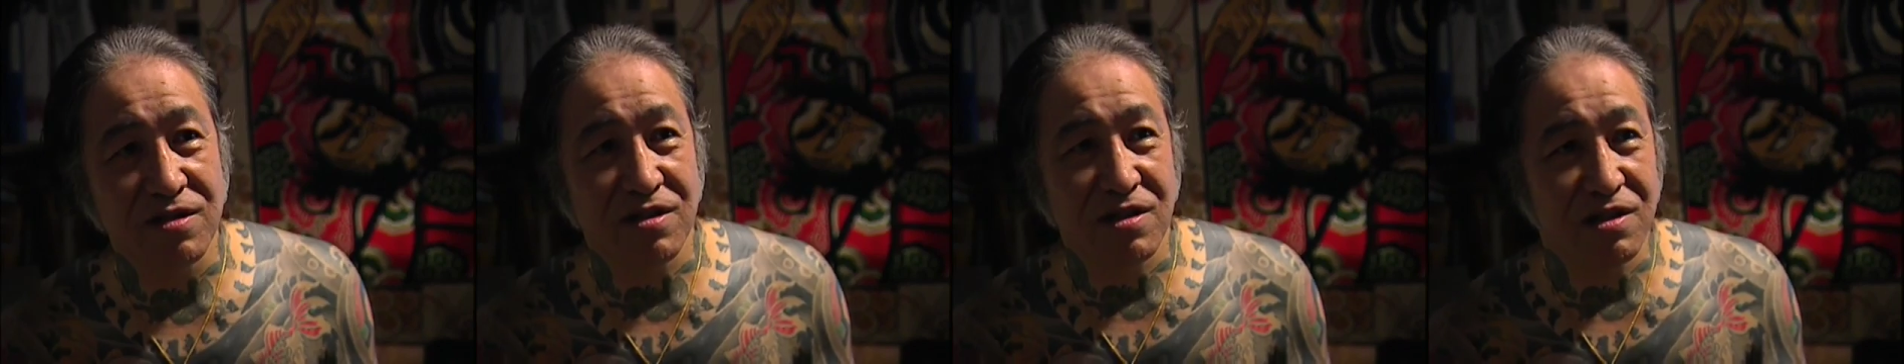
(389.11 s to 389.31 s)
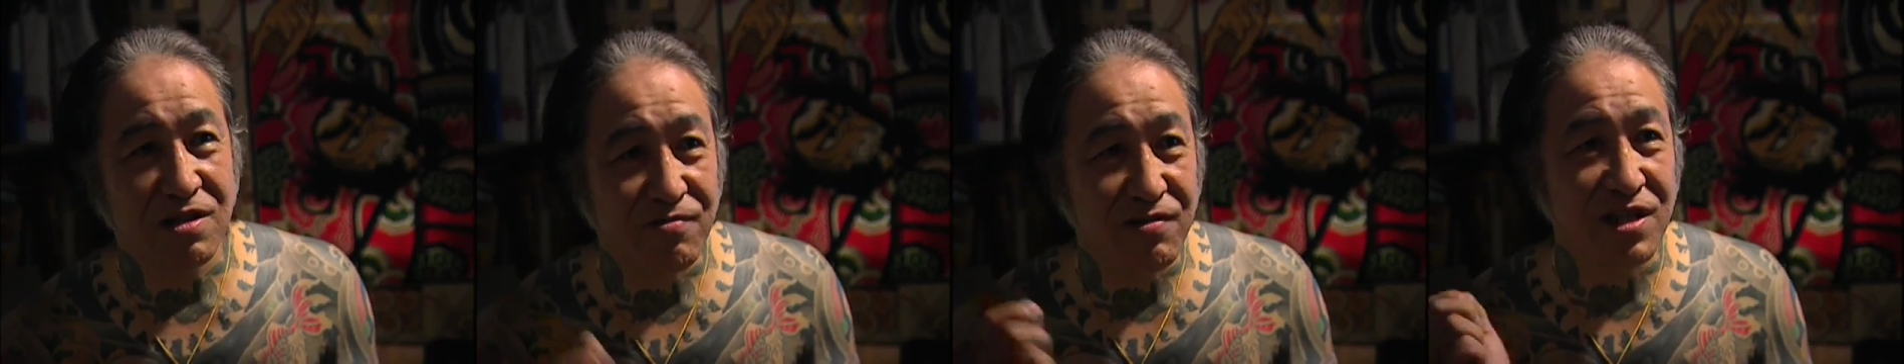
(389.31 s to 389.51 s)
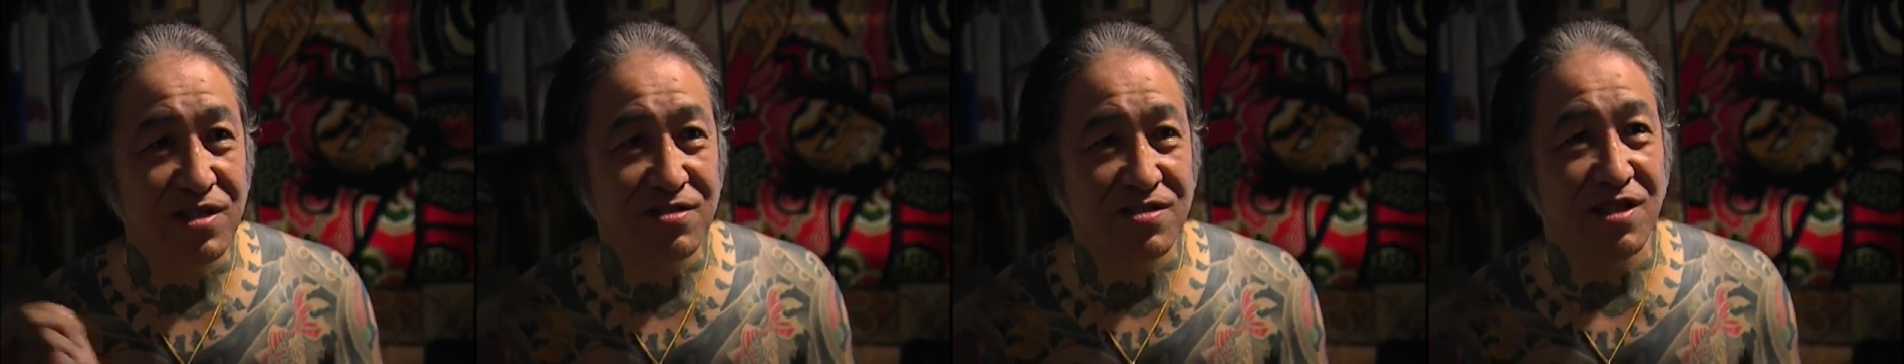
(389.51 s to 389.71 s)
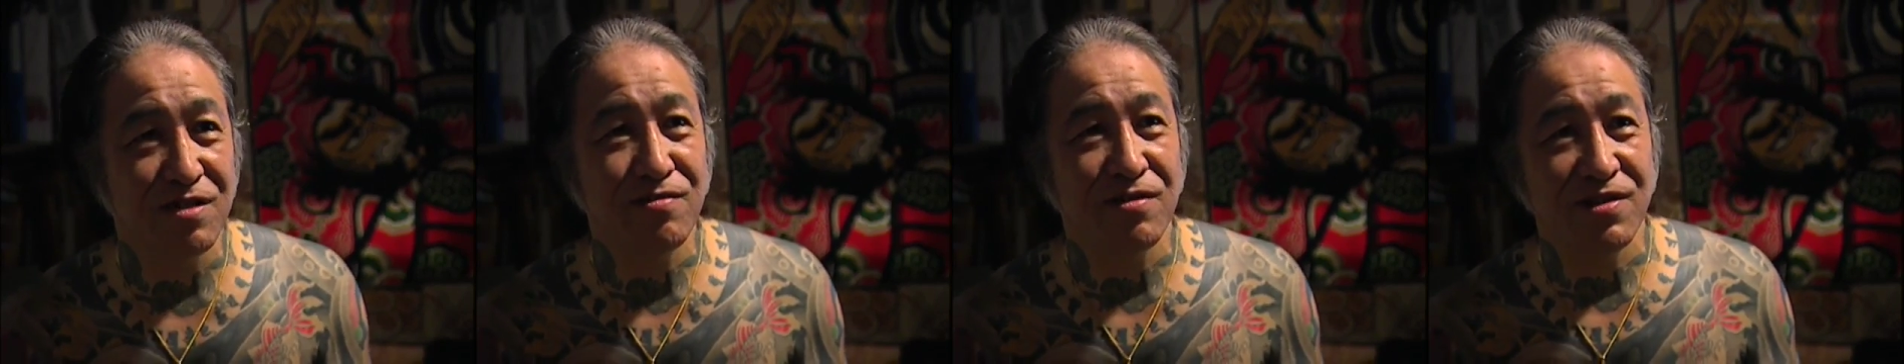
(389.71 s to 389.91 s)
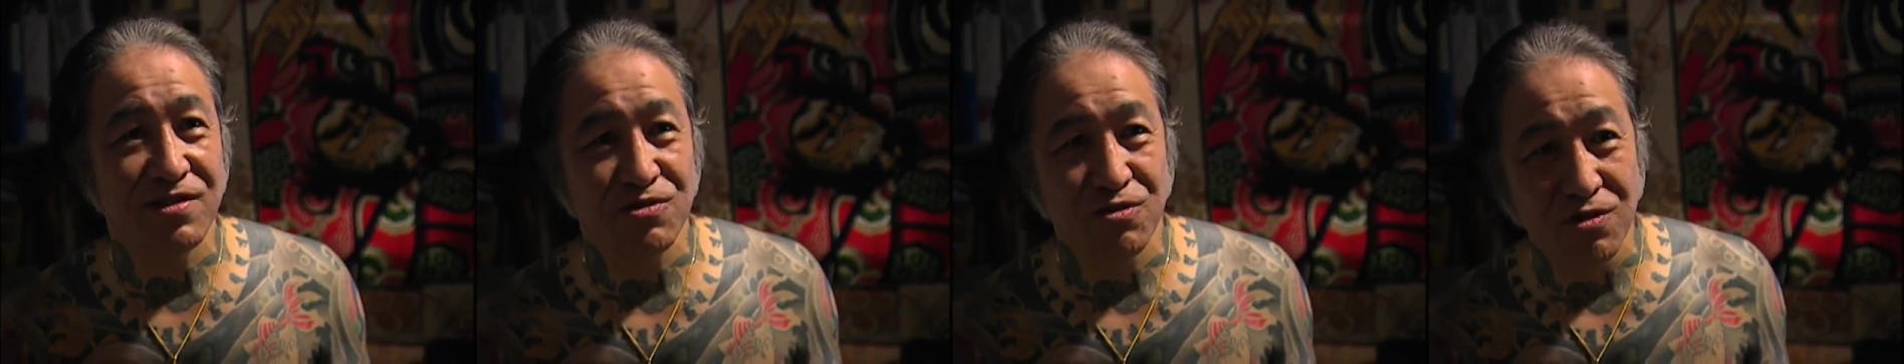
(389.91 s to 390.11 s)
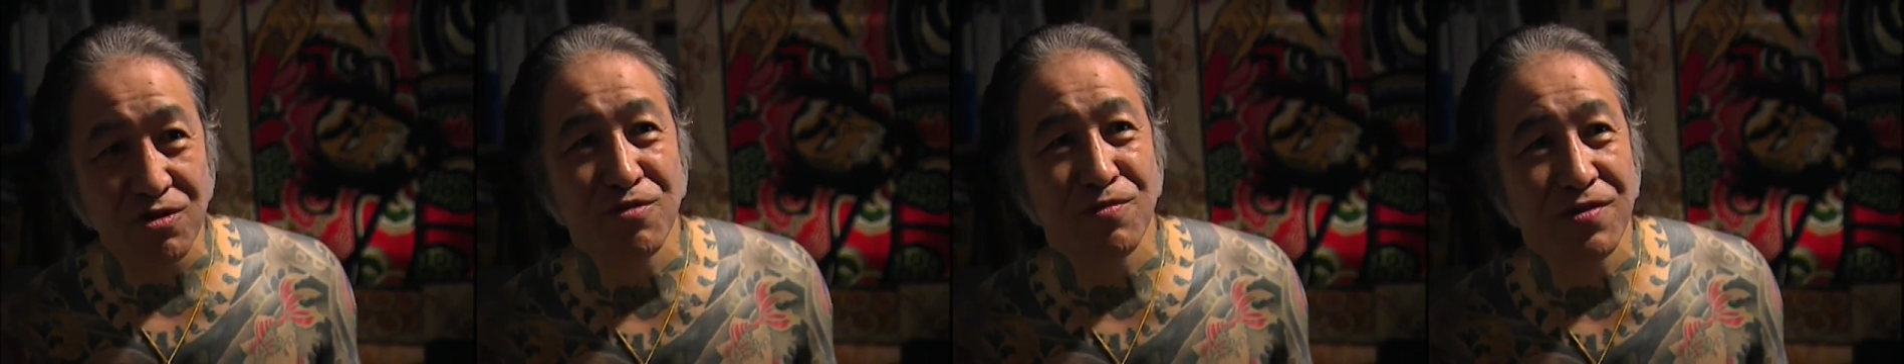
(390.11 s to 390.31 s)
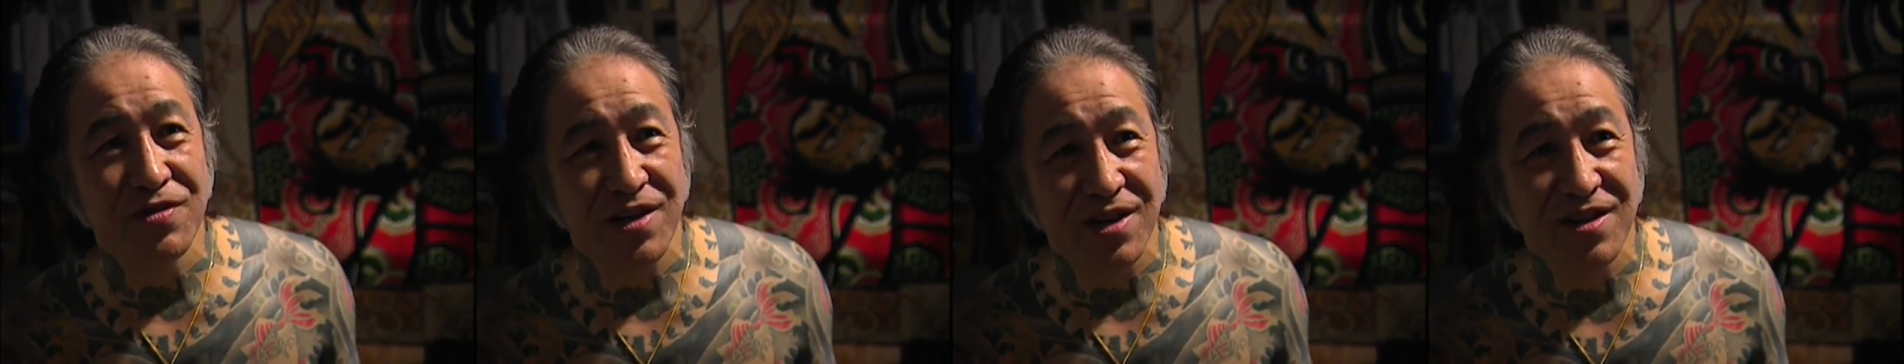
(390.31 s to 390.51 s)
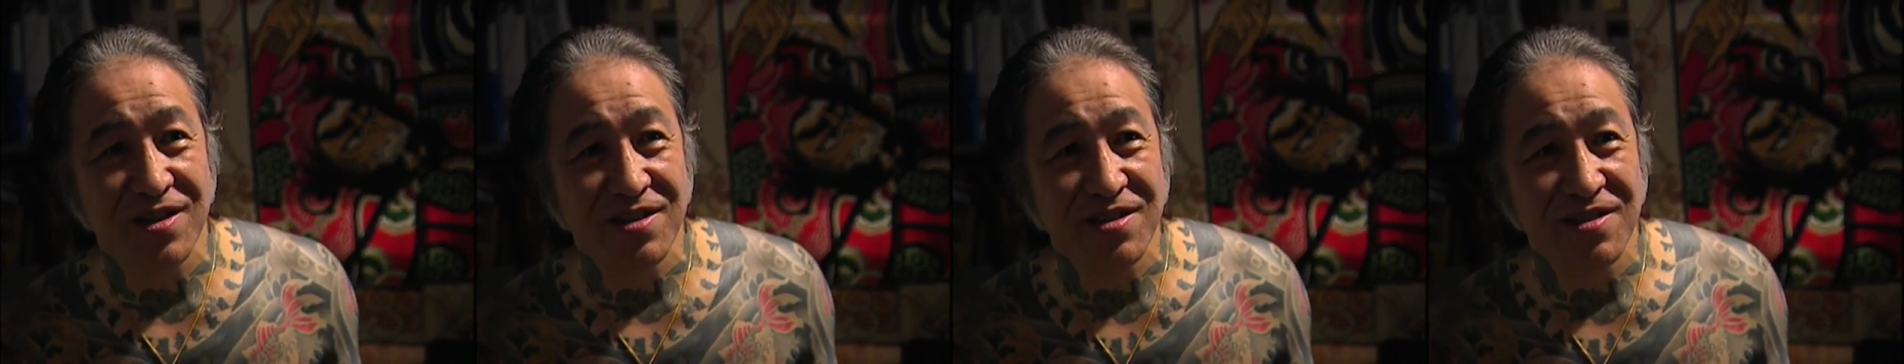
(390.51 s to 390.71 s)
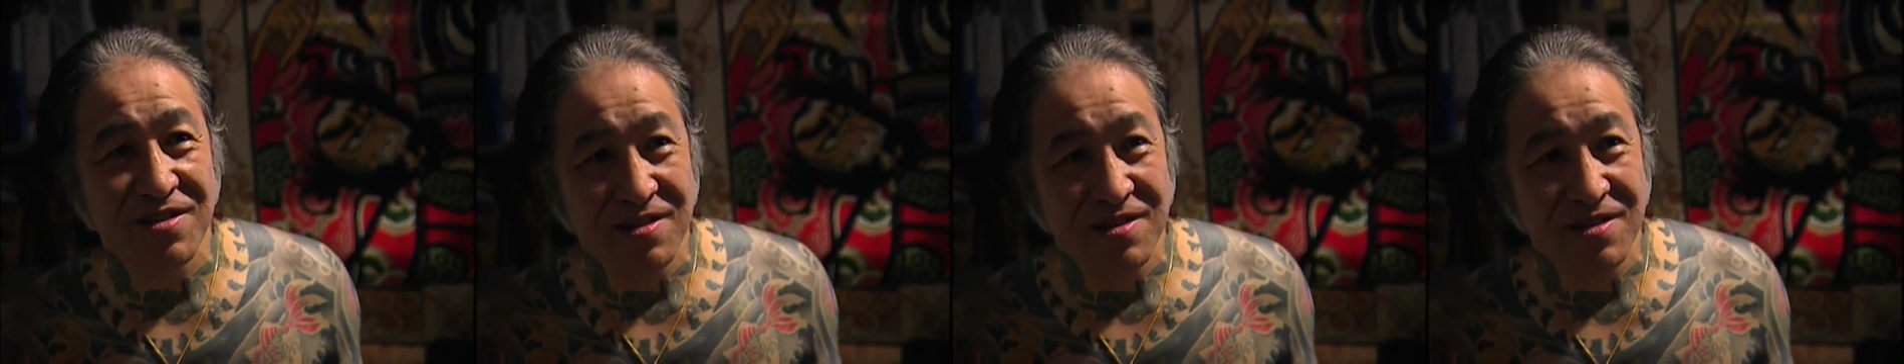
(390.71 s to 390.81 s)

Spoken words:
would be to kill their subjects and